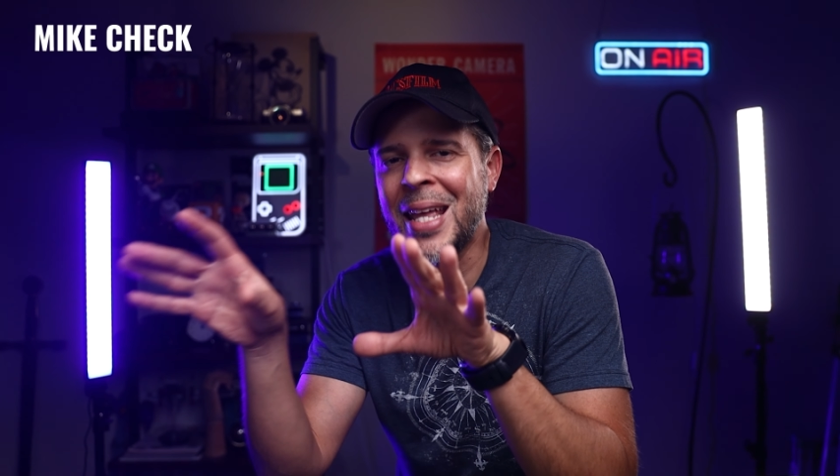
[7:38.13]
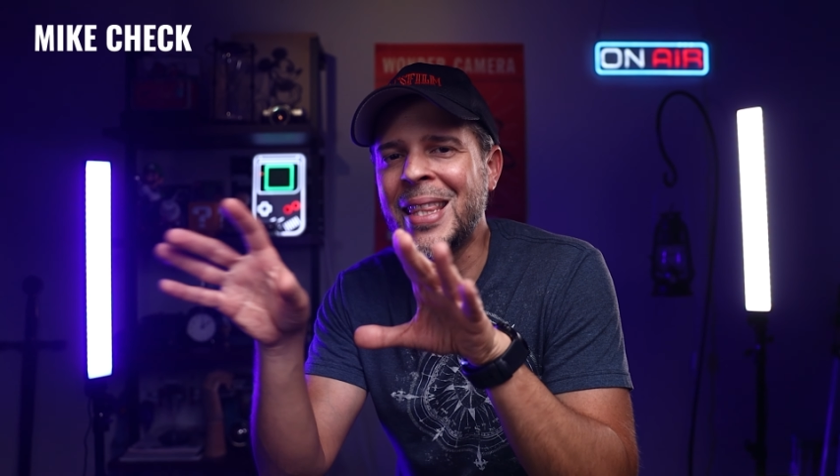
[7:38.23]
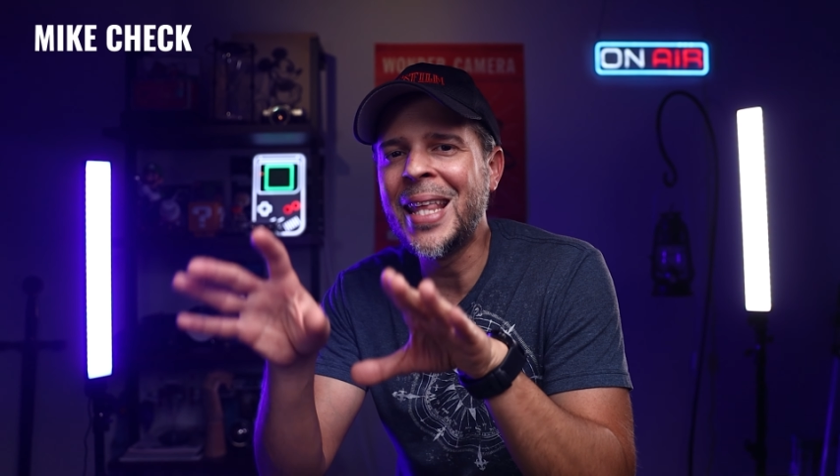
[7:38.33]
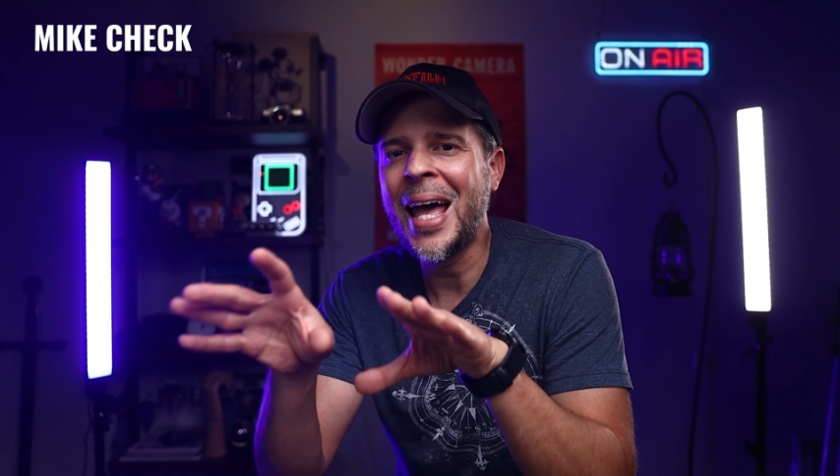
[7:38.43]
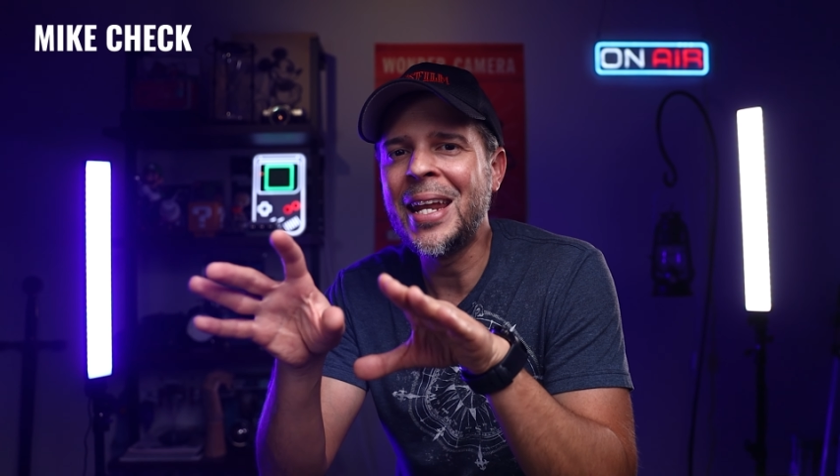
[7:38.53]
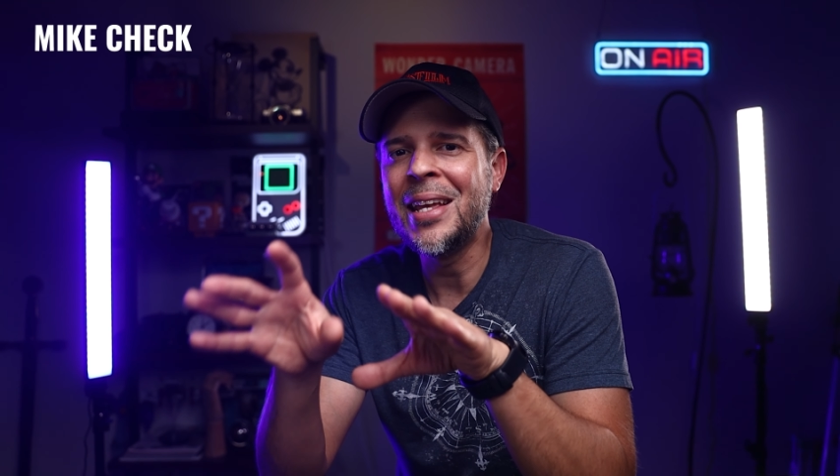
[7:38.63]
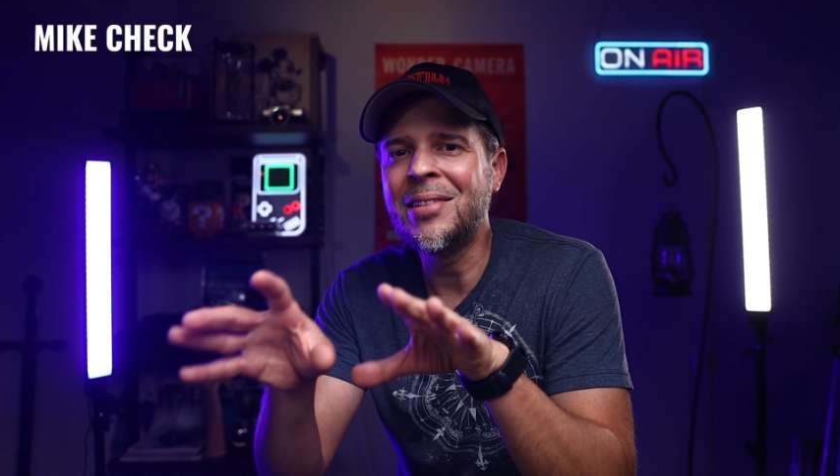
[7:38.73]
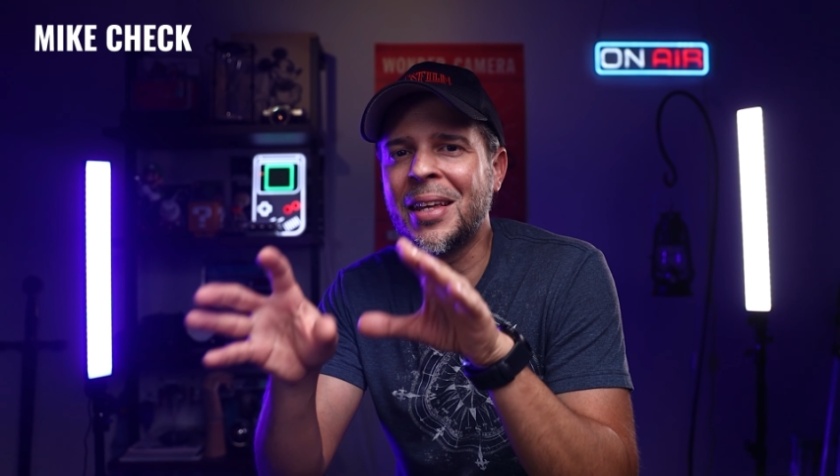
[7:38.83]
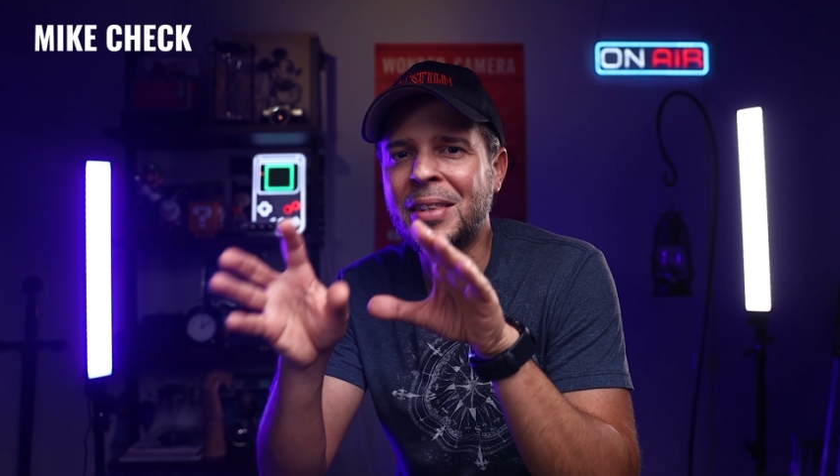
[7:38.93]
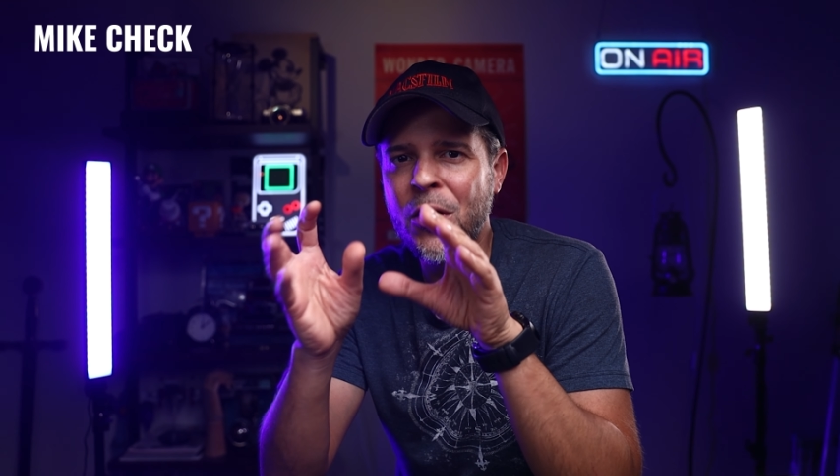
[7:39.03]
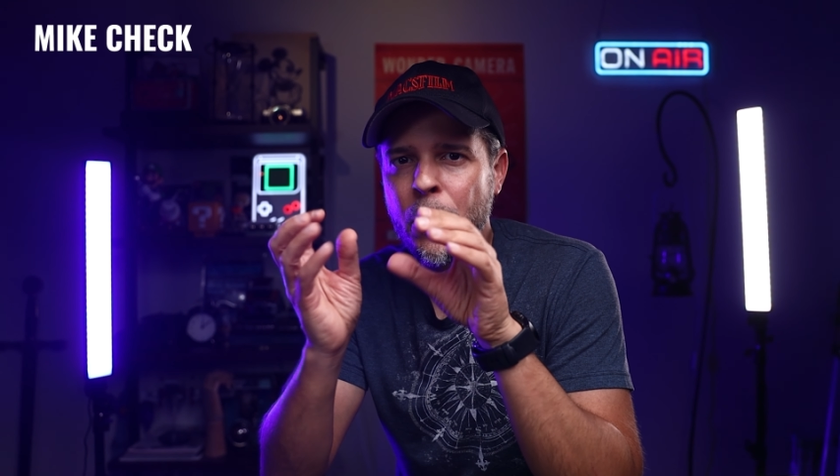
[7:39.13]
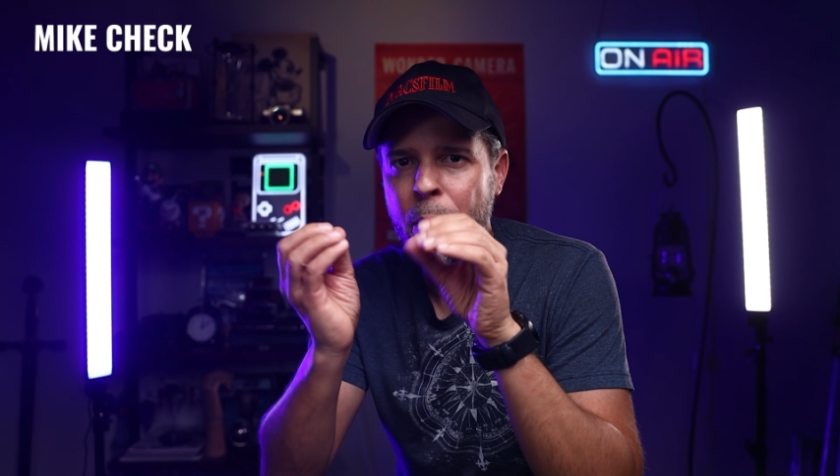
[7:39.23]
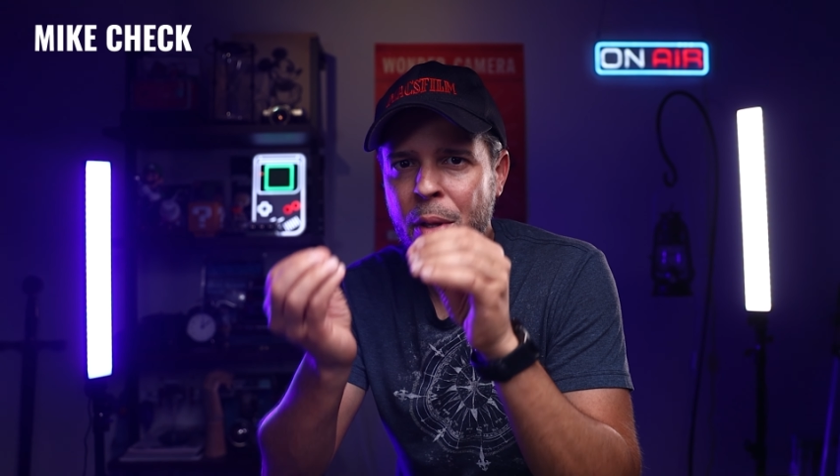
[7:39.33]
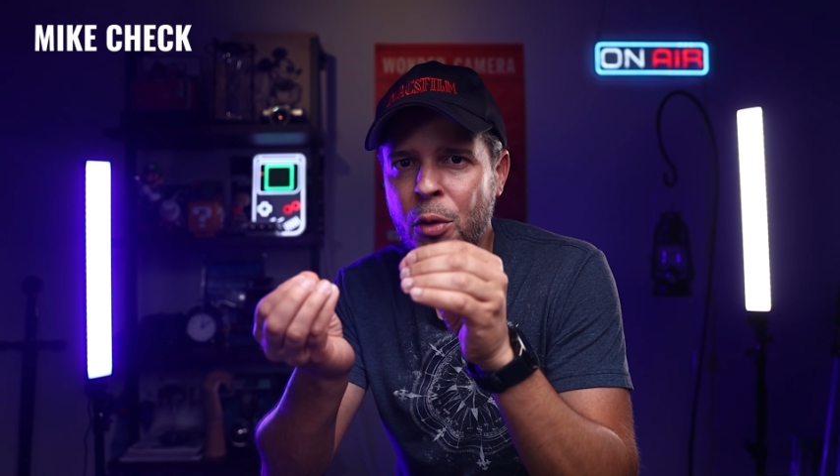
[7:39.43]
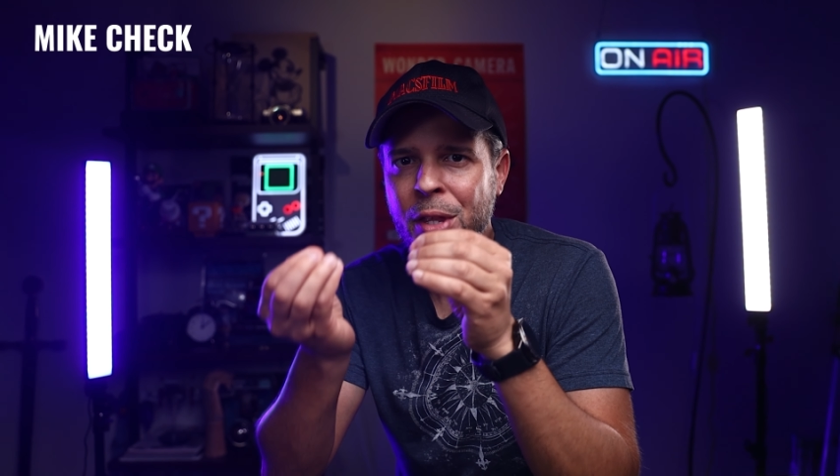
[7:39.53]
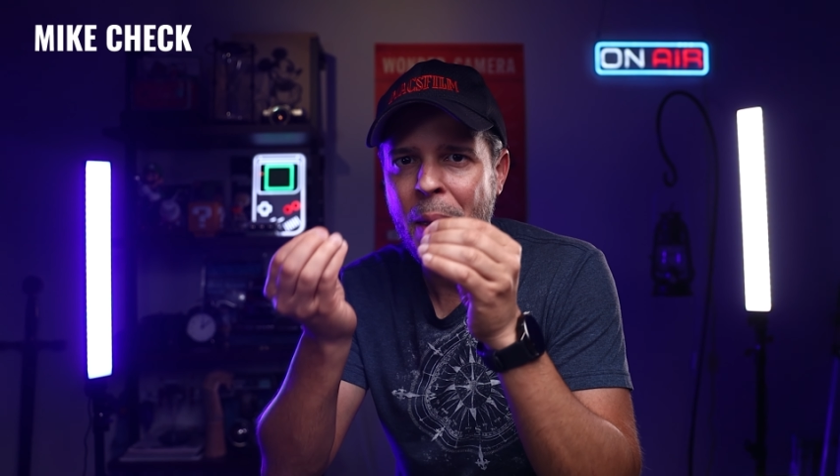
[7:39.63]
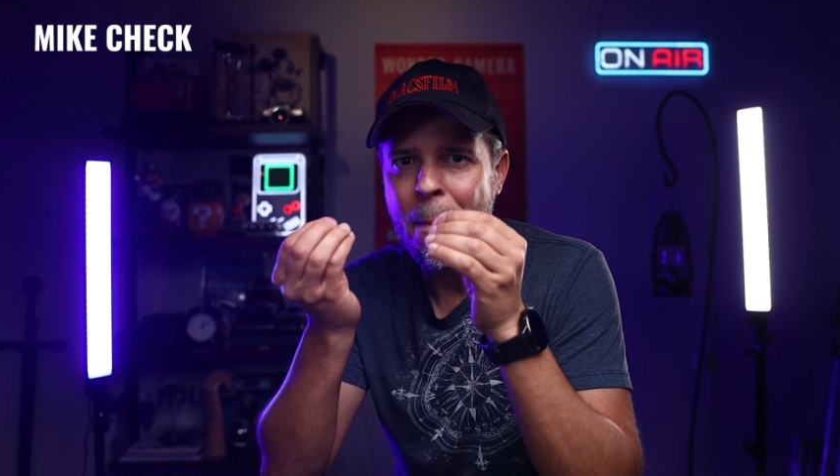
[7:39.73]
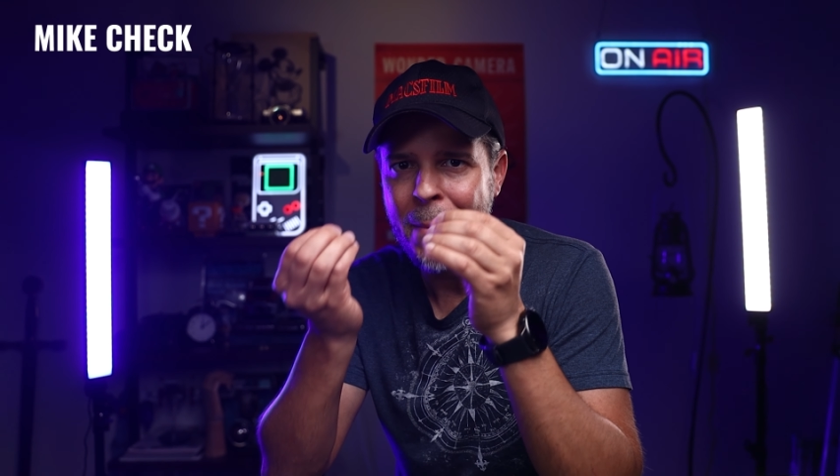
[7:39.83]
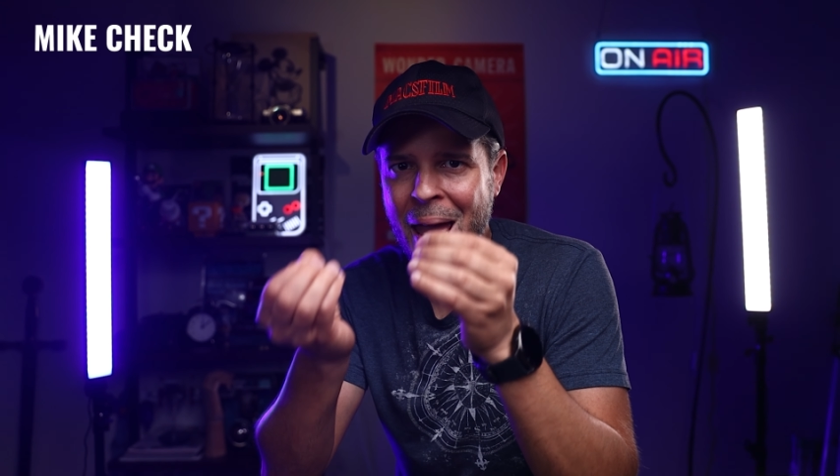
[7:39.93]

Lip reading: and that is that they're built-in